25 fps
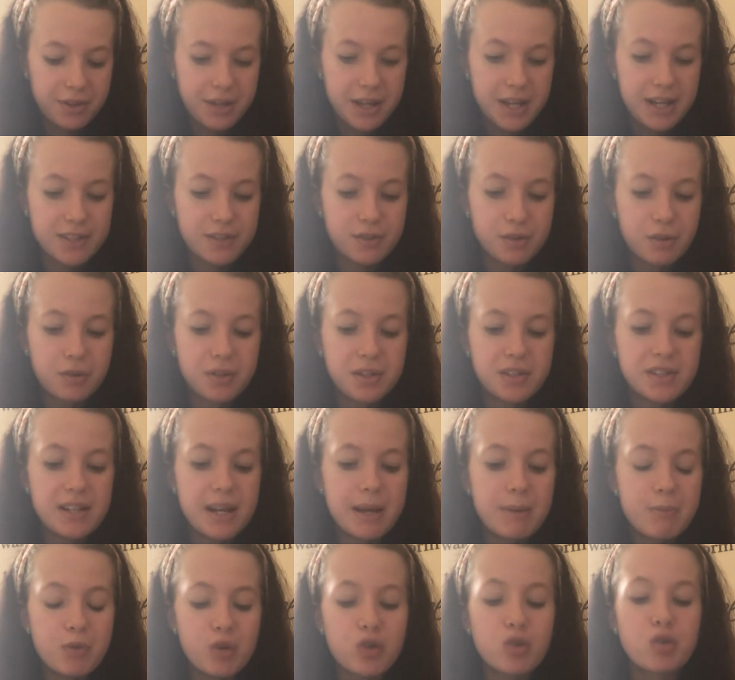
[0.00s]
It's got the
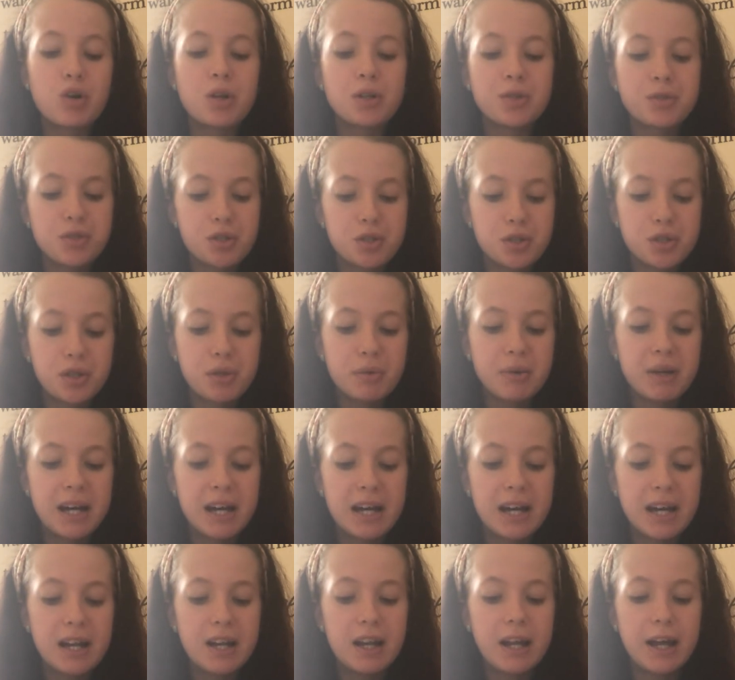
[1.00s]
same crunch to
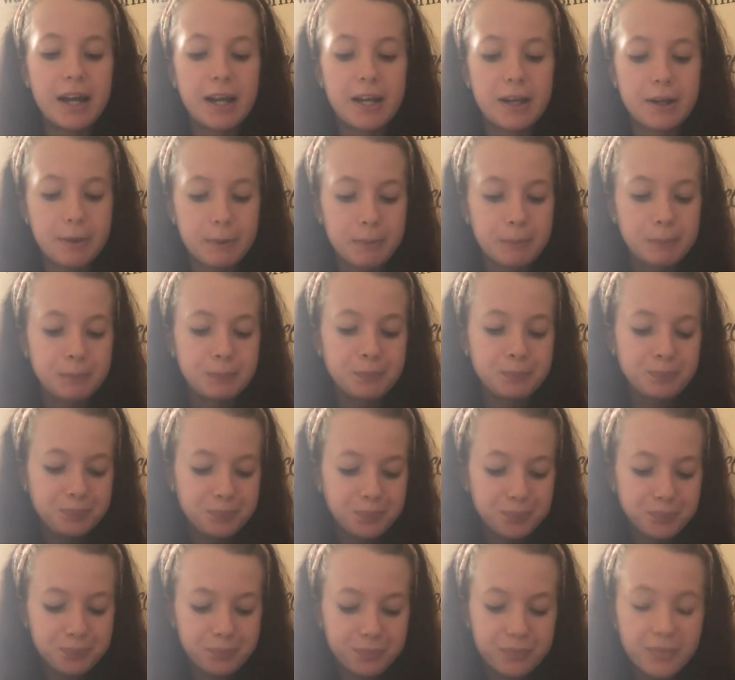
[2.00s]
it. Like,
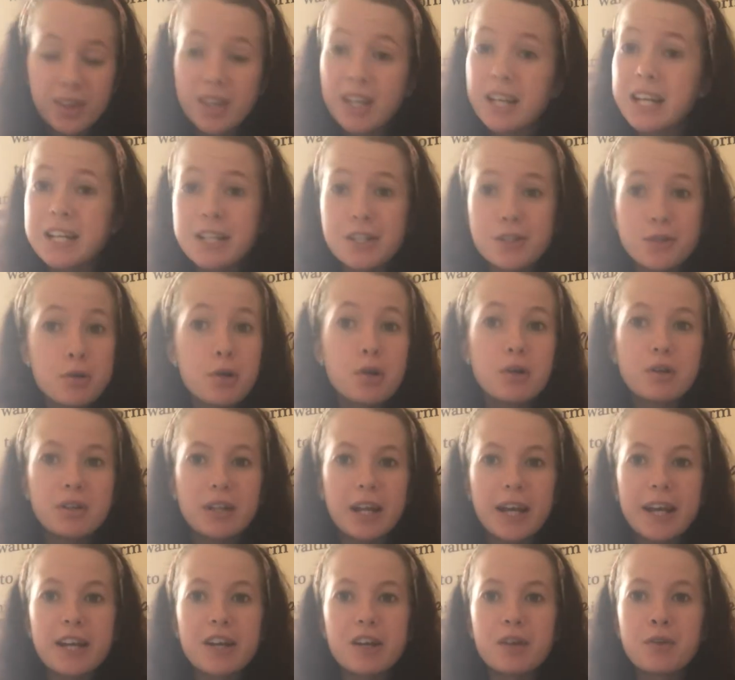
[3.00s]
it's
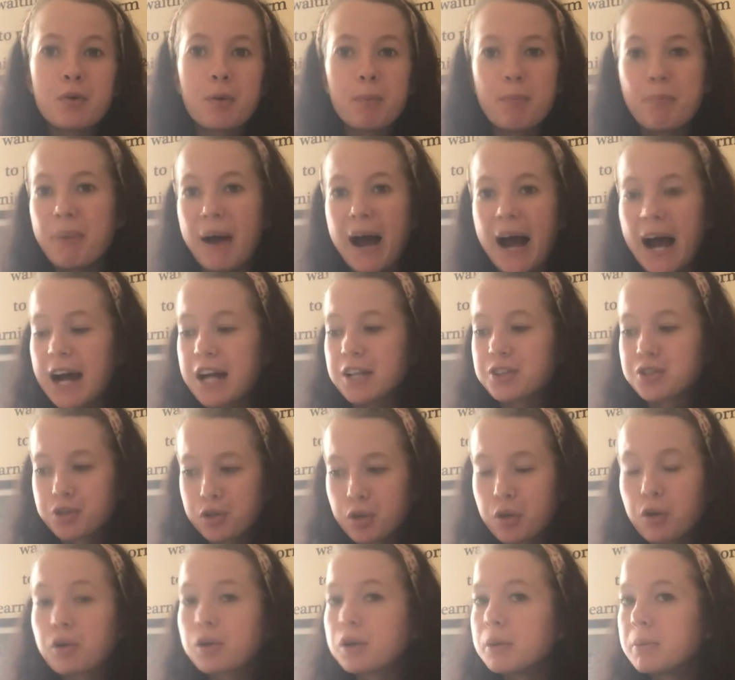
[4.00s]
not like a bad
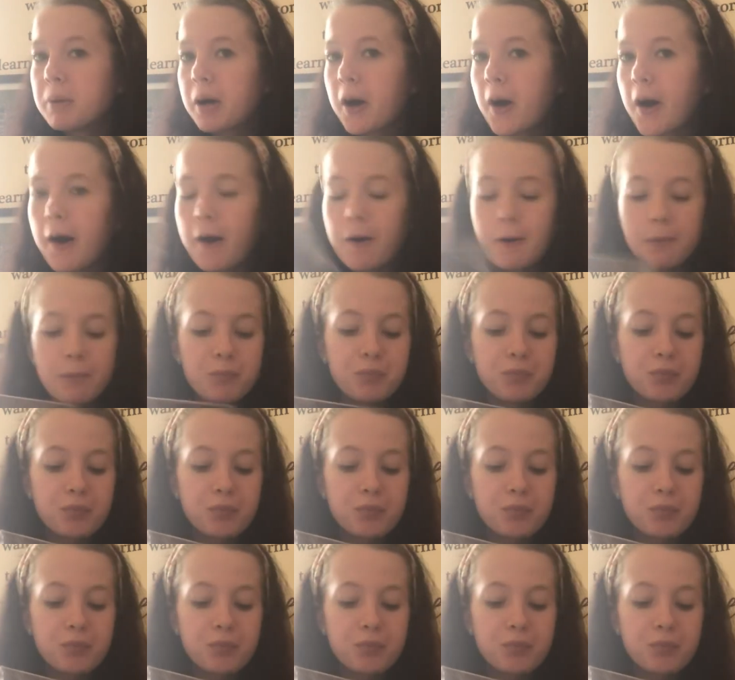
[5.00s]
chocolate bar.